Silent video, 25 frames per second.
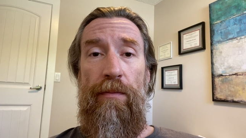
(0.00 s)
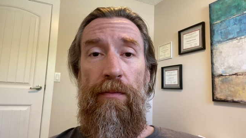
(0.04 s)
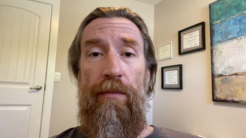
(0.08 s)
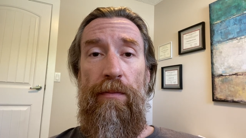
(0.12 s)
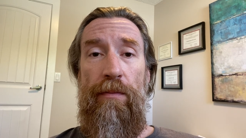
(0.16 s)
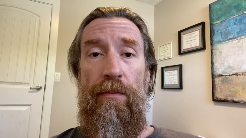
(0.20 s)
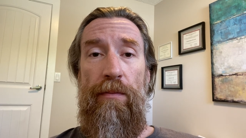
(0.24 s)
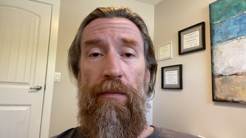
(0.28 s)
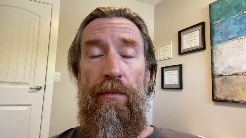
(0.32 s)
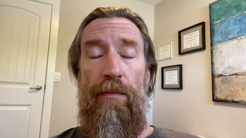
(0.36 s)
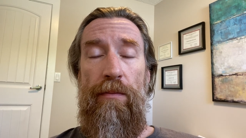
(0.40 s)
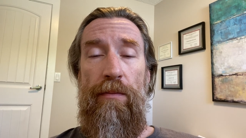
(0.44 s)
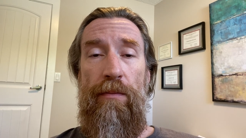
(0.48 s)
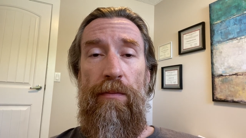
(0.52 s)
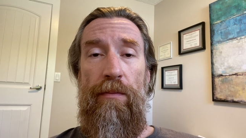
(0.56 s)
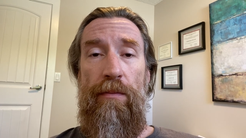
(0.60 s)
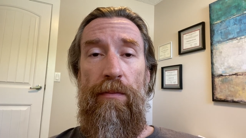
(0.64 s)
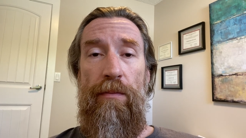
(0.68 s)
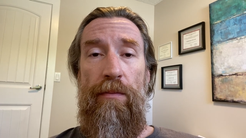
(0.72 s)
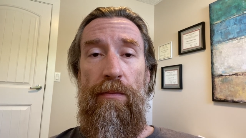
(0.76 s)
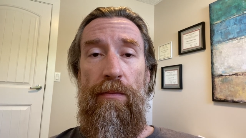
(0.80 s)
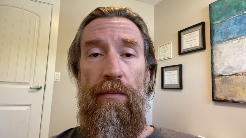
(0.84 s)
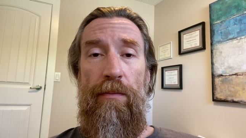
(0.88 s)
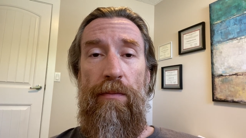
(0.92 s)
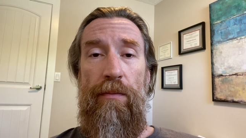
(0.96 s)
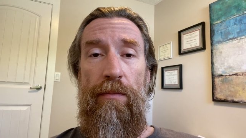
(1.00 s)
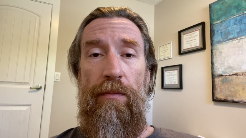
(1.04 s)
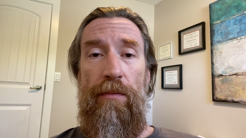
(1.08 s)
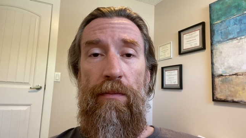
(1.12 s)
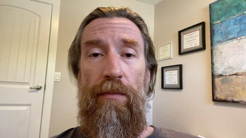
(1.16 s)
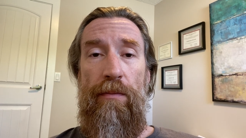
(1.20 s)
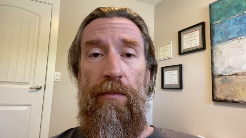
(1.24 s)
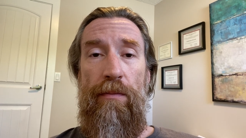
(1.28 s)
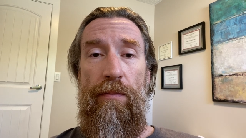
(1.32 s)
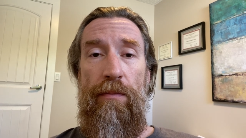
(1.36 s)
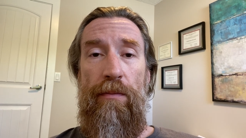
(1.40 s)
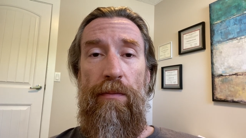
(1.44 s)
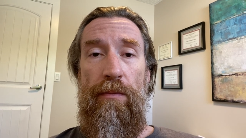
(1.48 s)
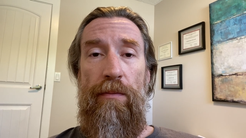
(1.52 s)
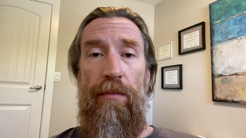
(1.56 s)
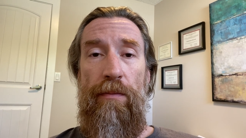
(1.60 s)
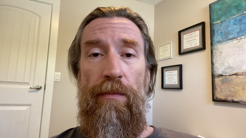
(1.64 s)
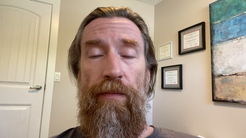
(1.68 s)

No one is speaking in this clip.